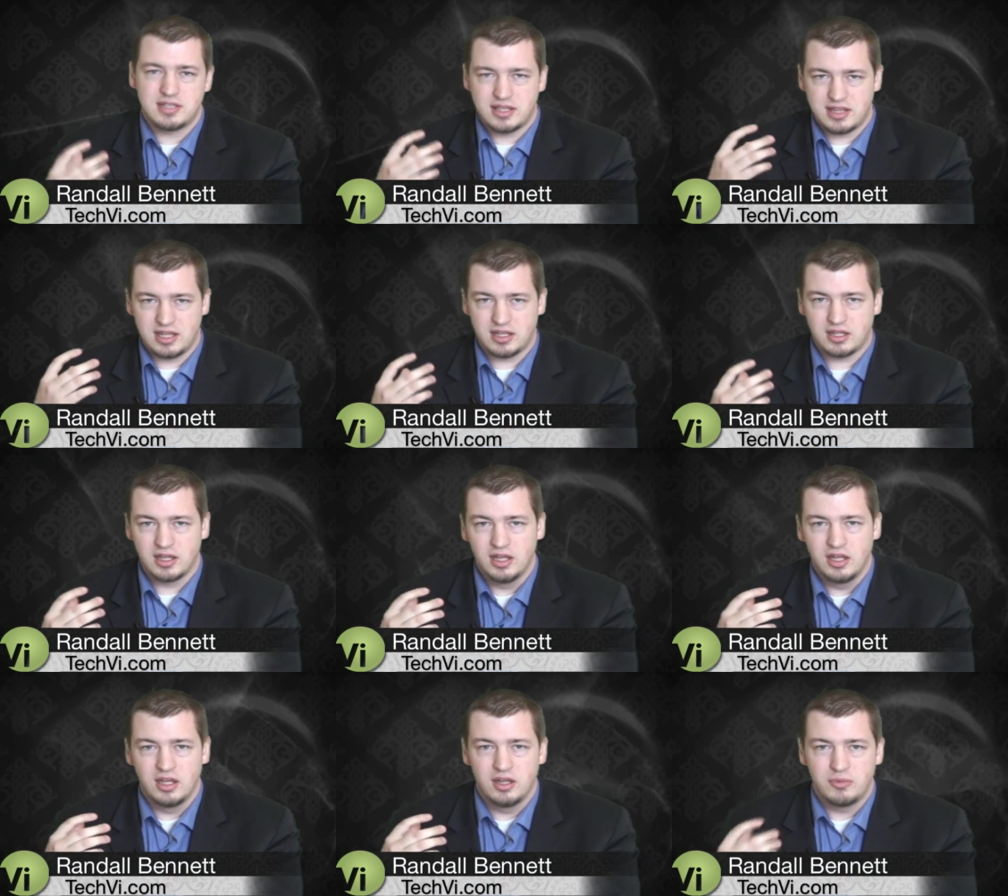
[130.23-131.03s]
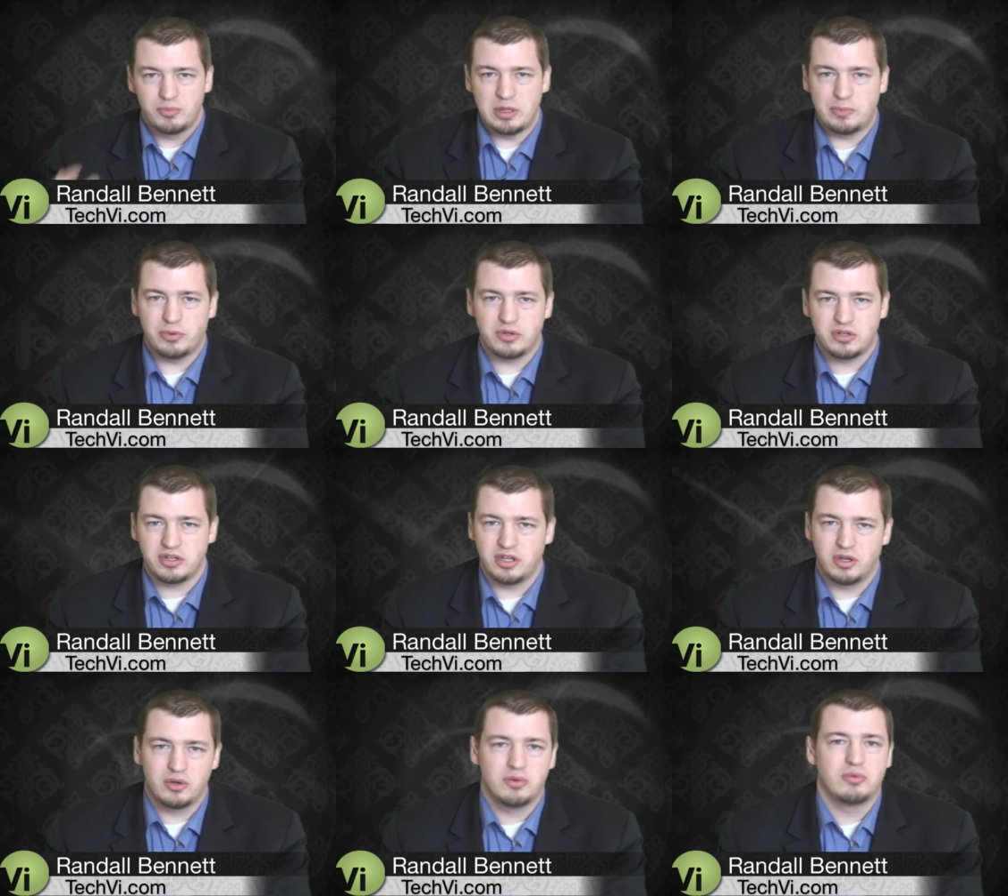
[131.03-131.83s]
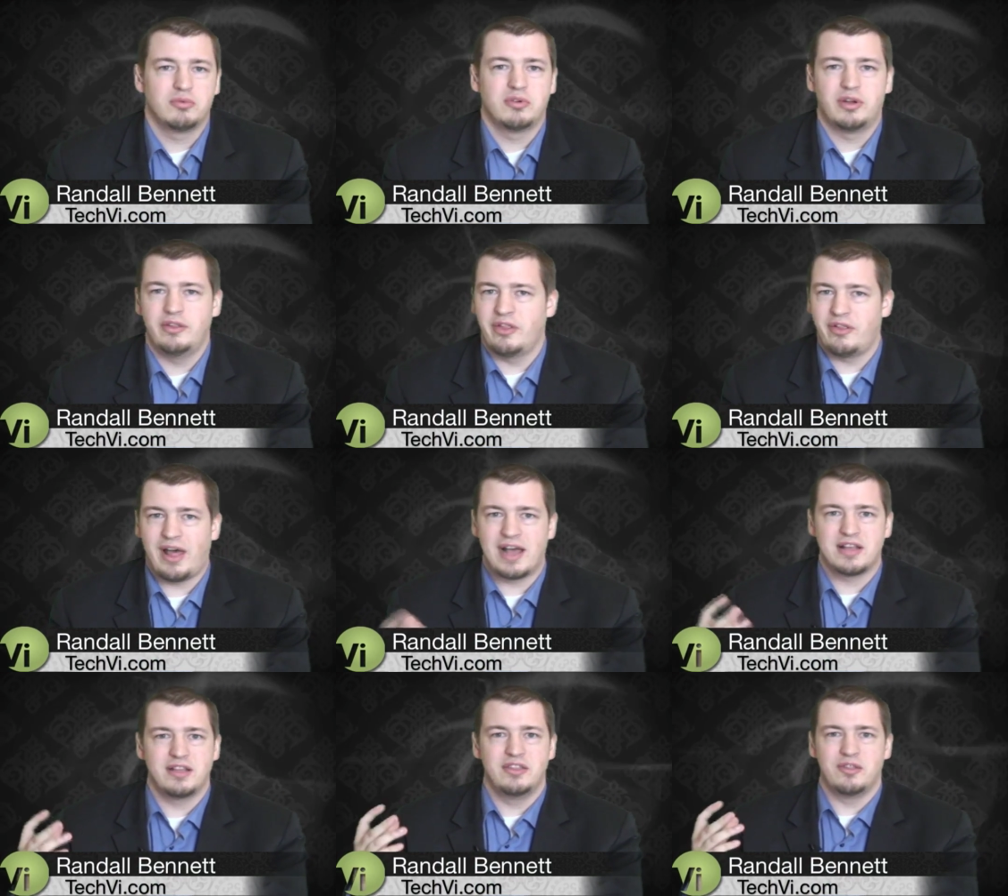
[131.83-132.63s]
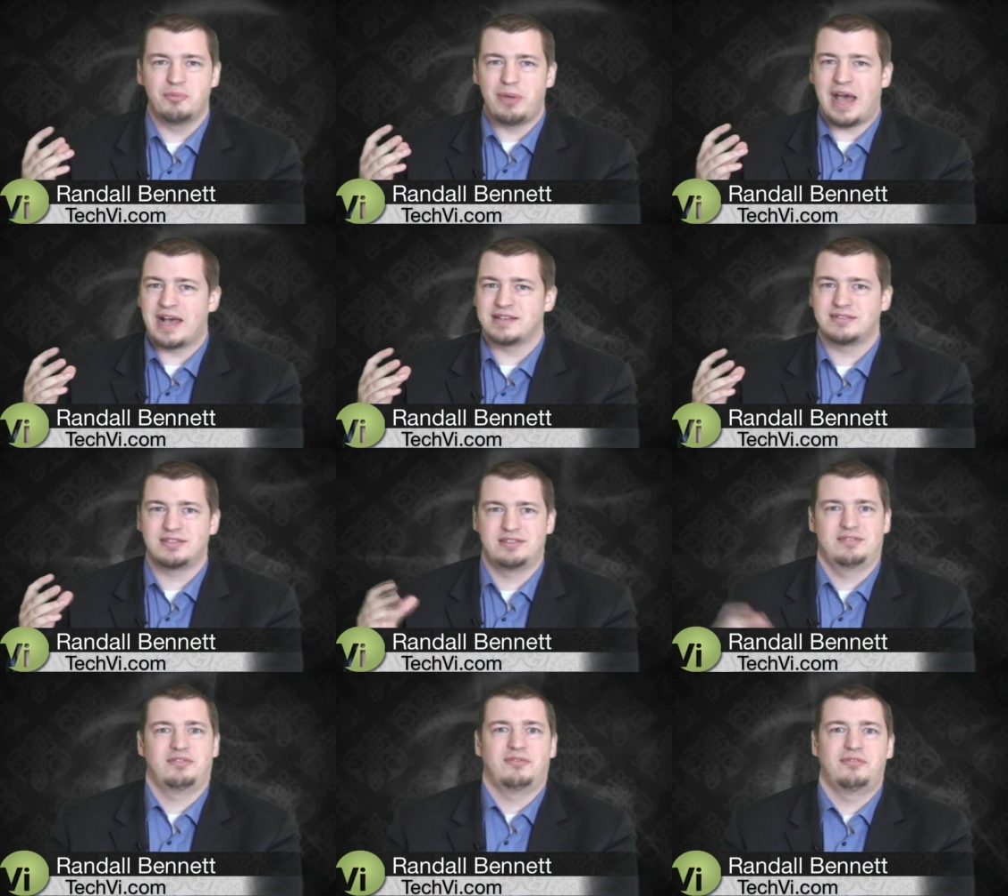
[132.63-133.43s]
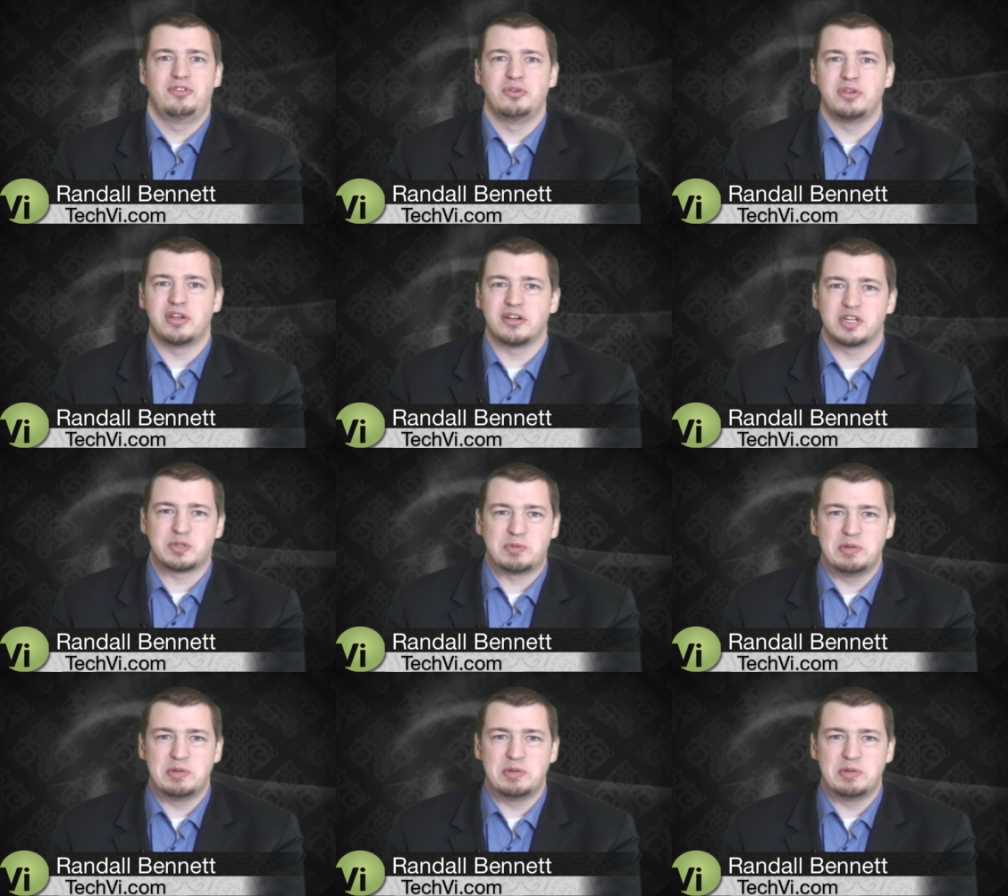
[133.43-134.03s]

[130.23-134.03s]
I think people, you know, in the, la in the past few years,